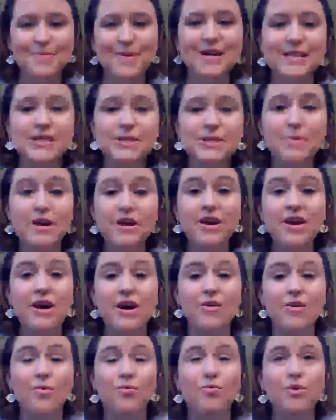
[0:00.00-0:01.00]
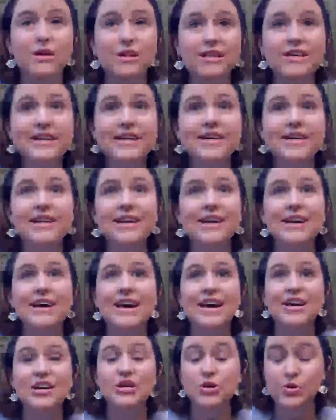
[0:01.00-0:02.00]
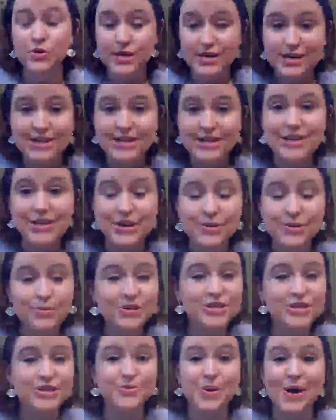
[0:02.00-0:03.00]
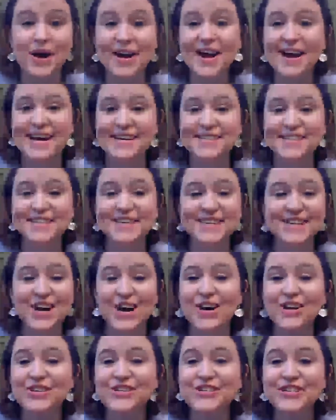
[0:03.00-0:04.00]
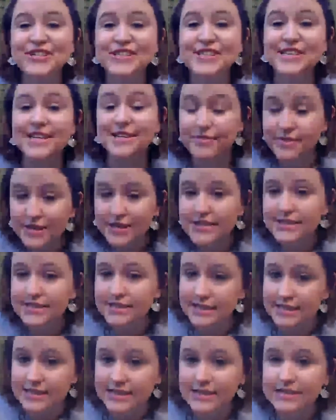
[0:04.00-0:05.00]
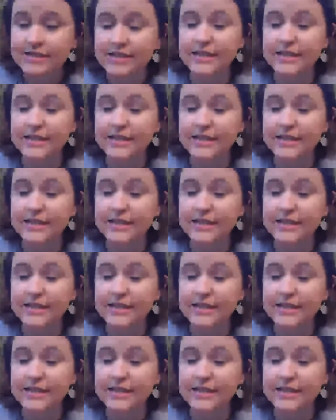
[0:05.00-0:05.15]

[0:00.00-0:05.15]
It's been a really unique year, which is why Ask an Ecologist even exists.